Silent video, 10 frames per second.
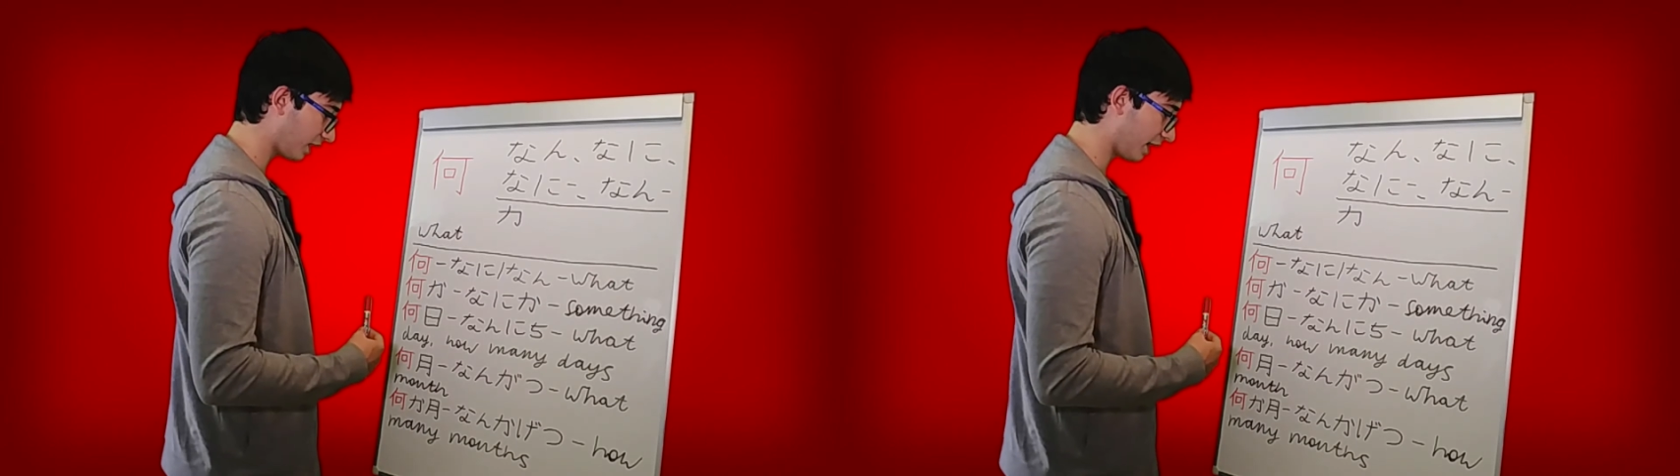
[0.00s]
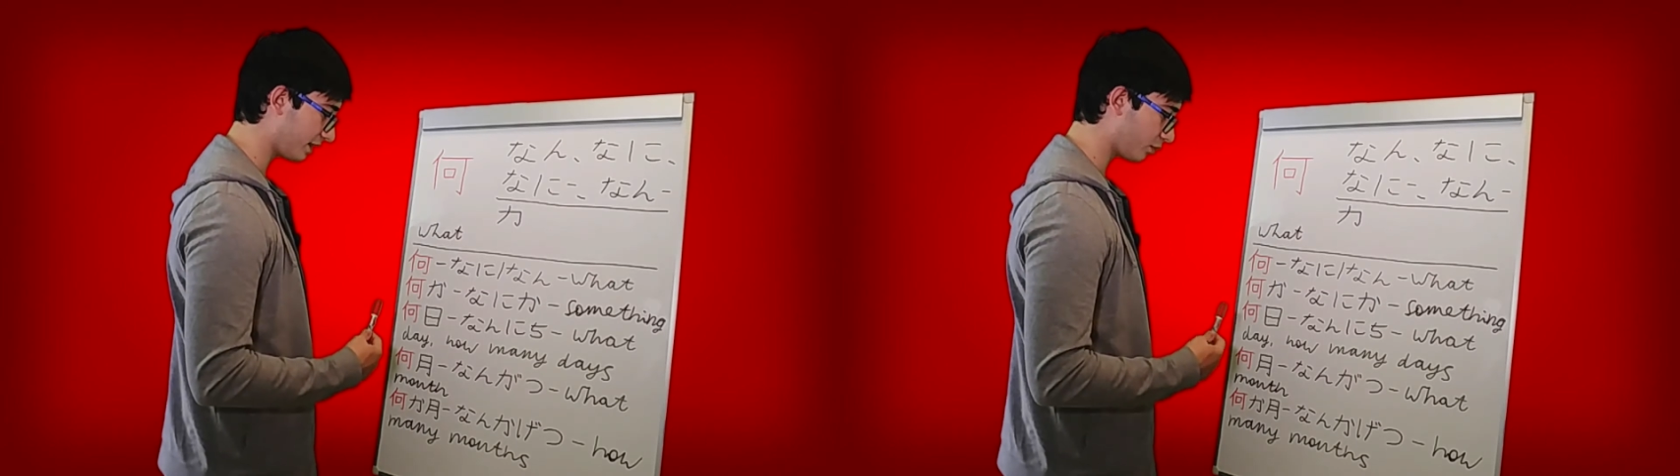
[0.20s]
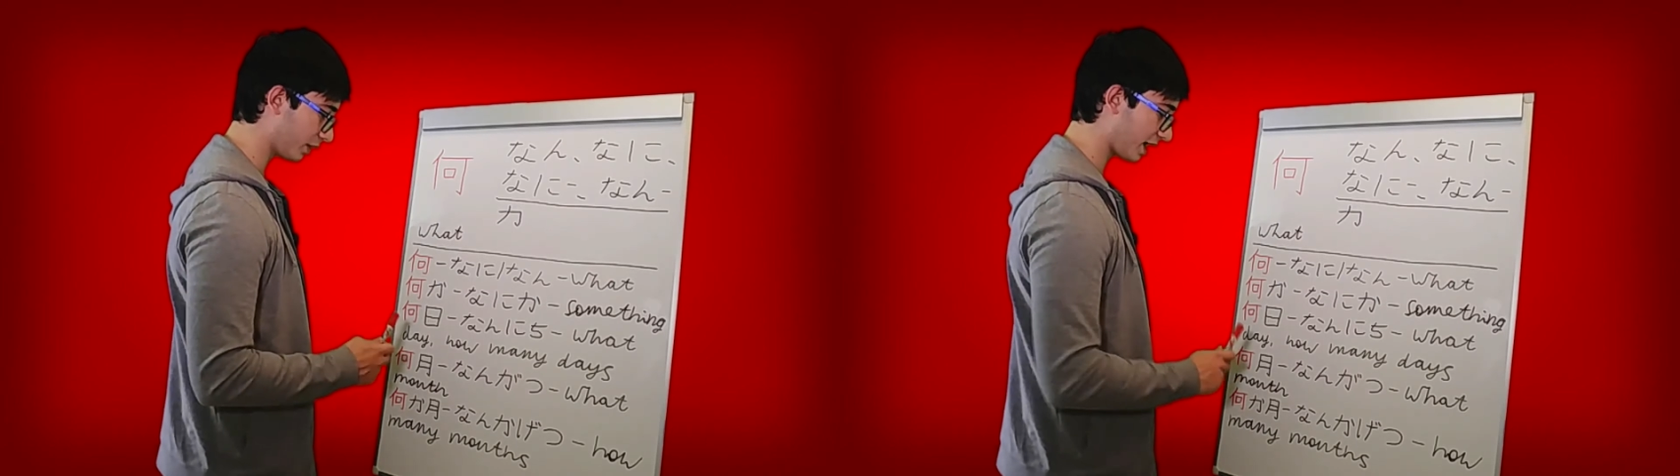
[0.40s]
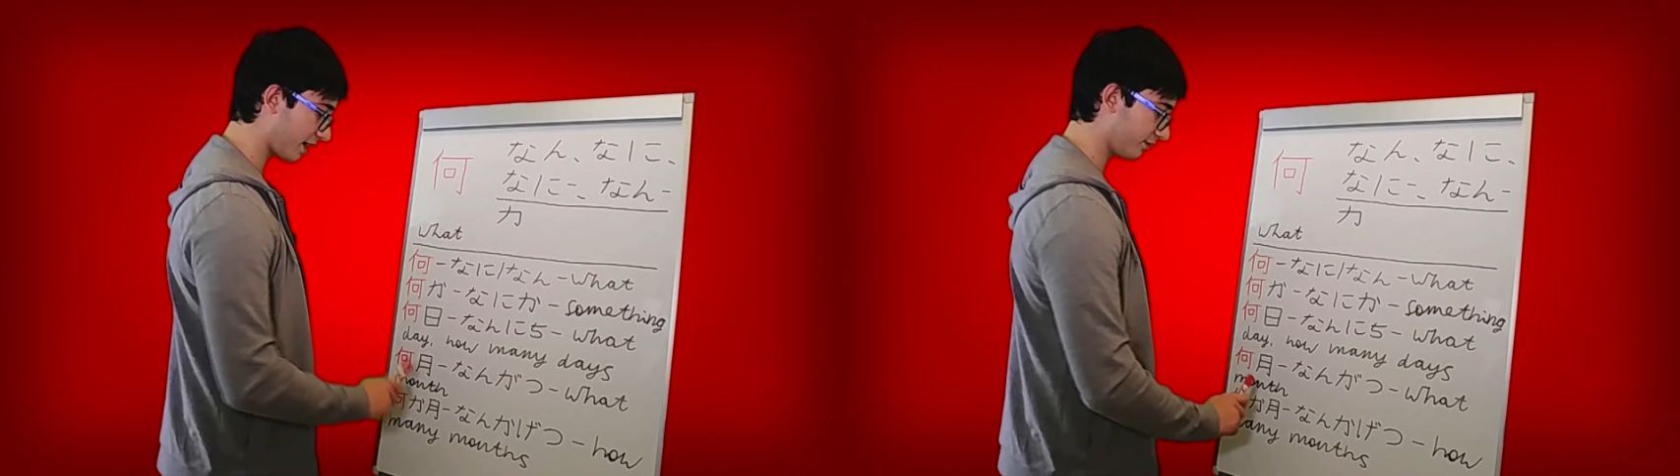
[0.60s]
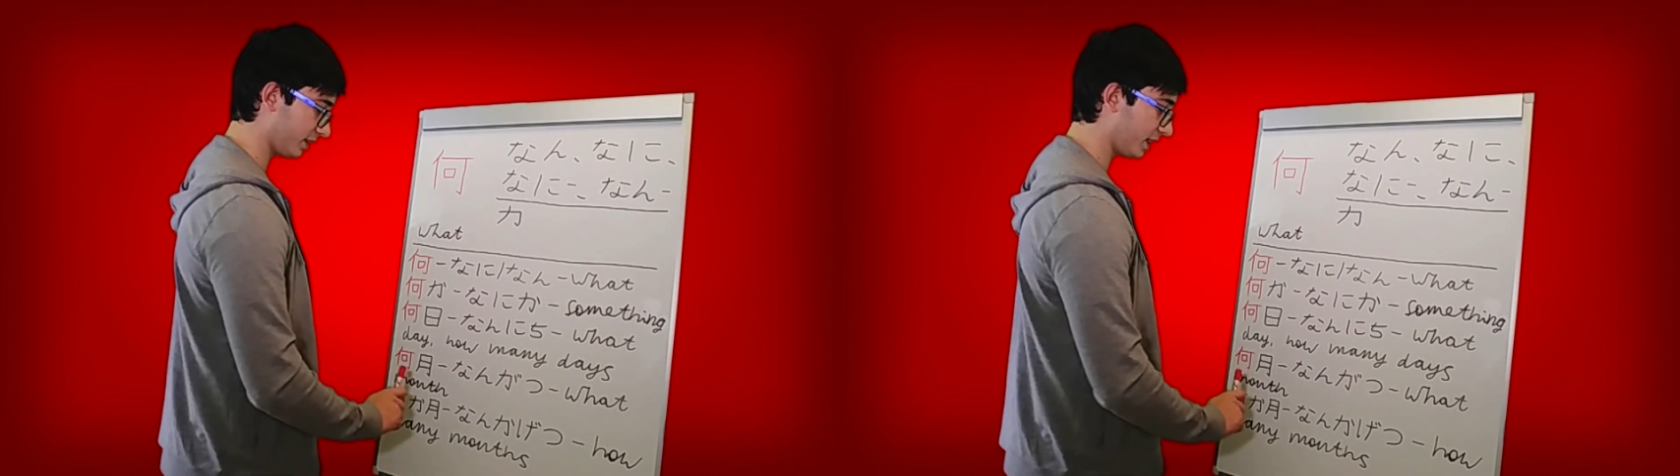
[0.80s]
And then we
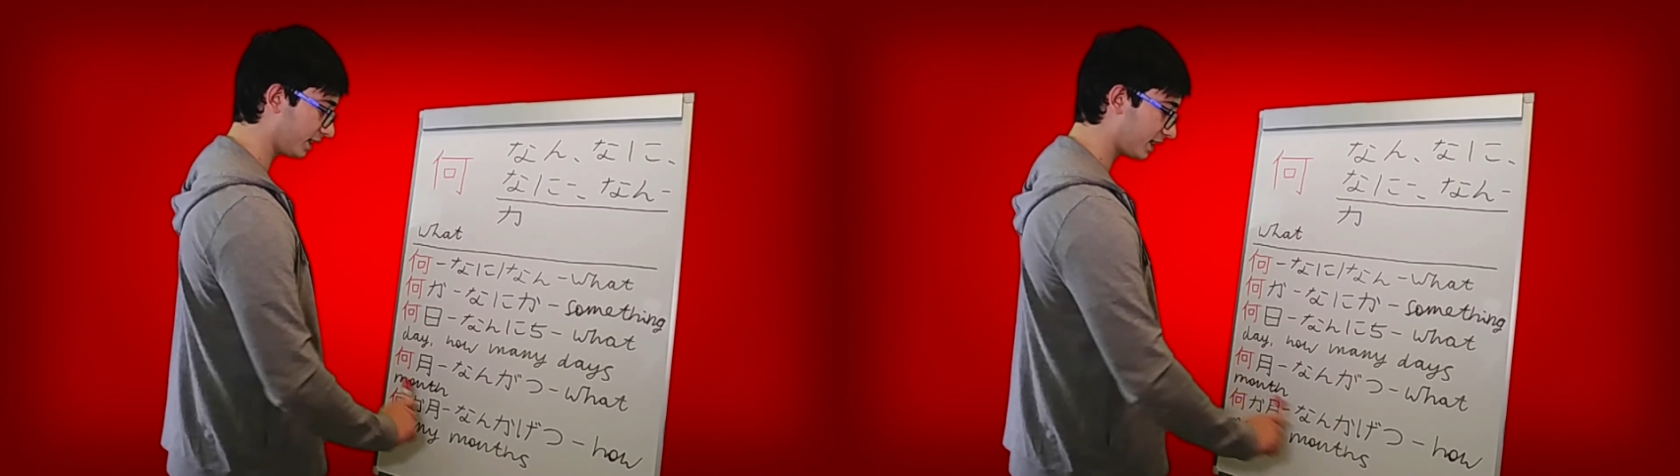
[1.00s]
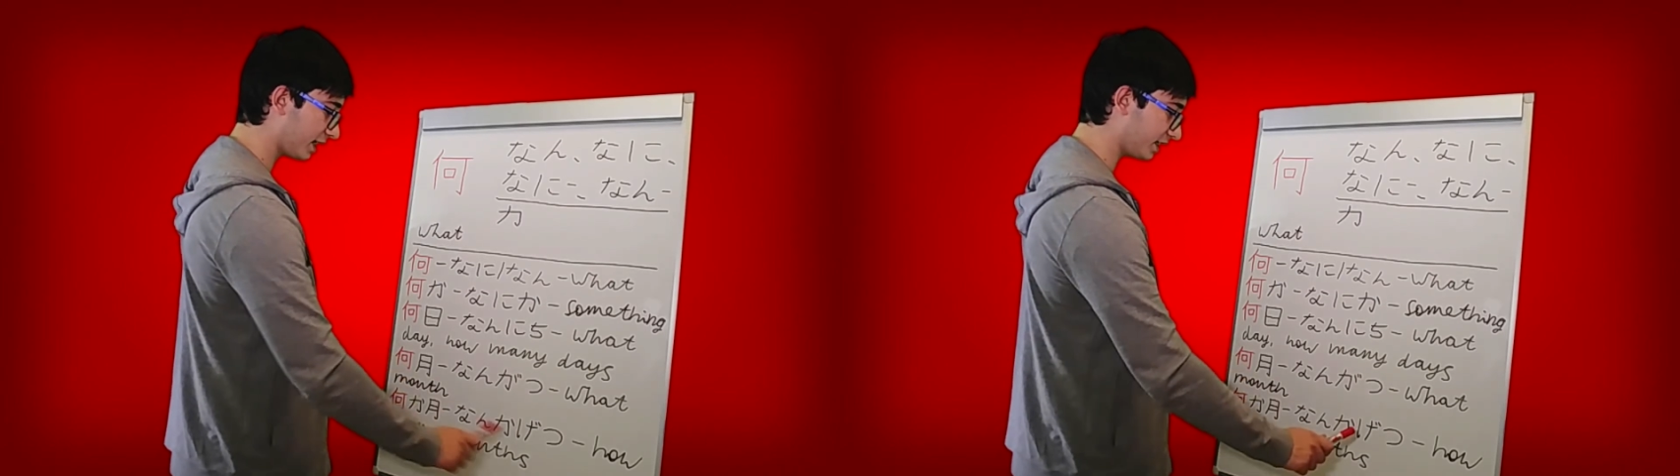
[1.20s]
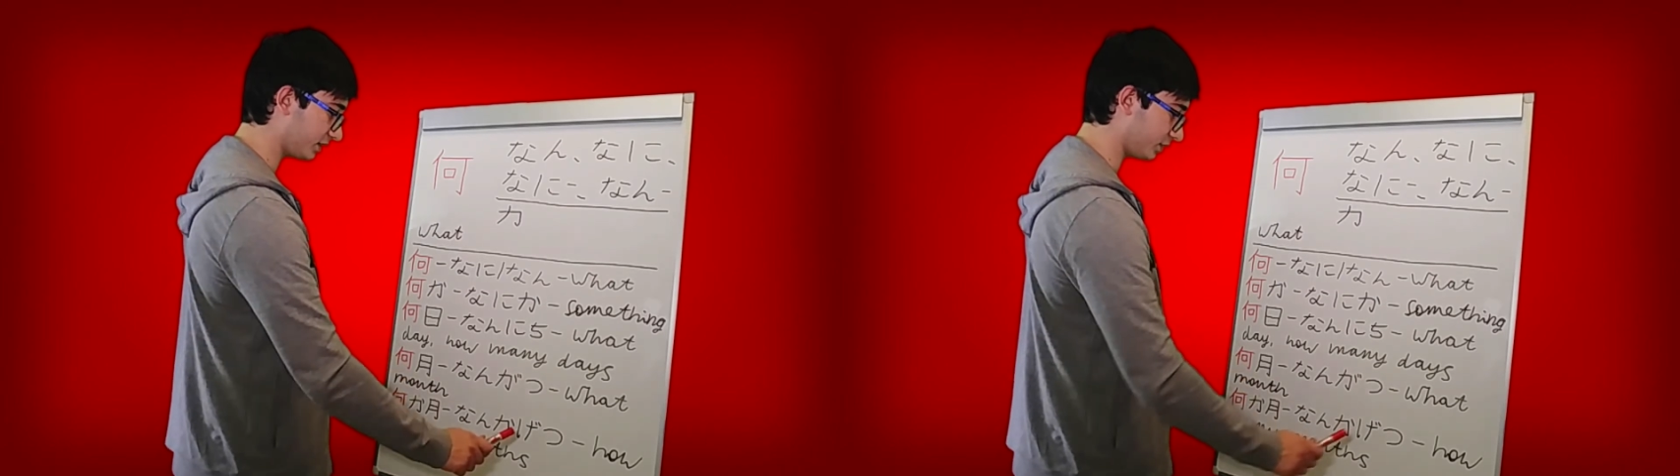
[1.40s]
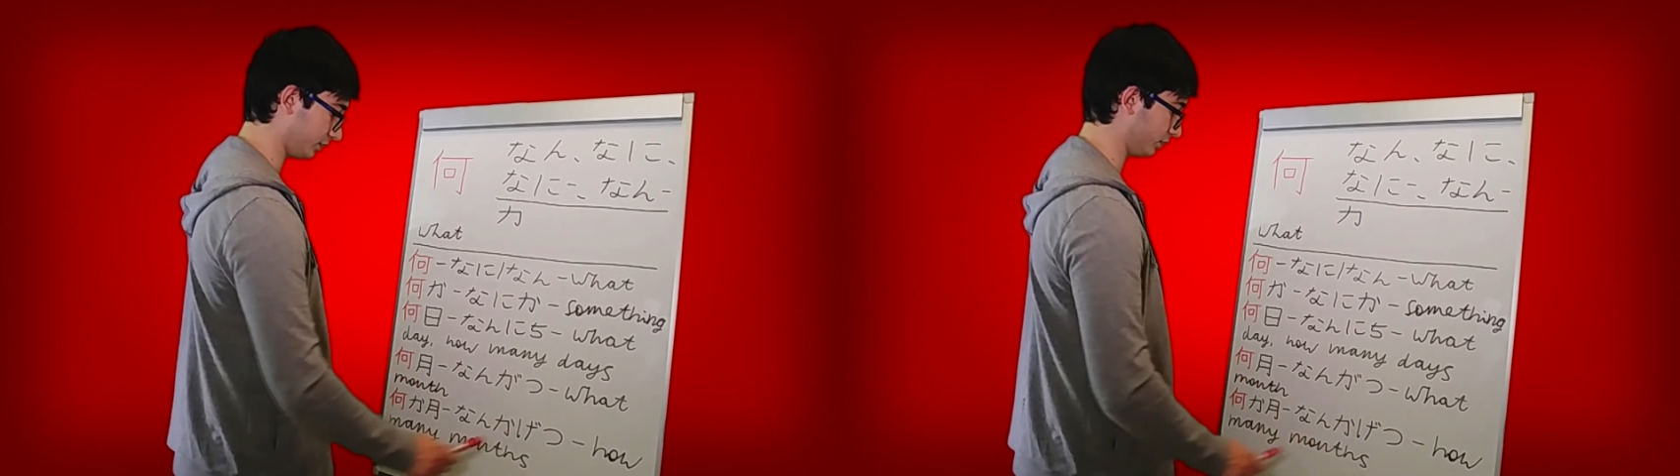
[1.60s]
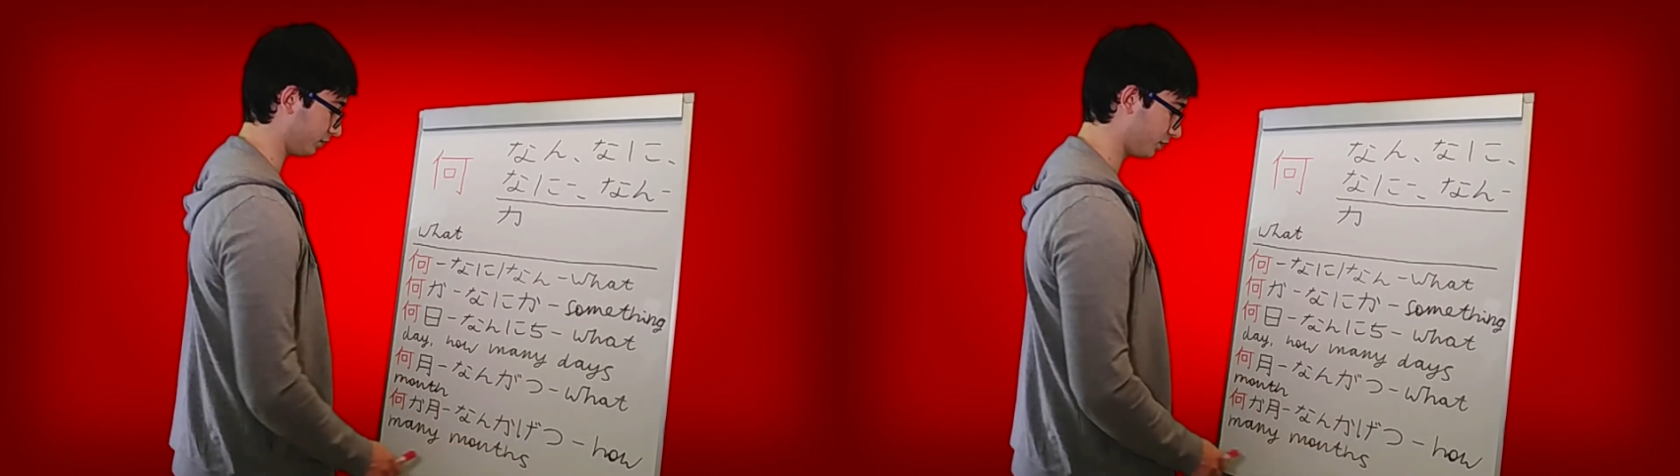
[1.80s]
have nankagetsu,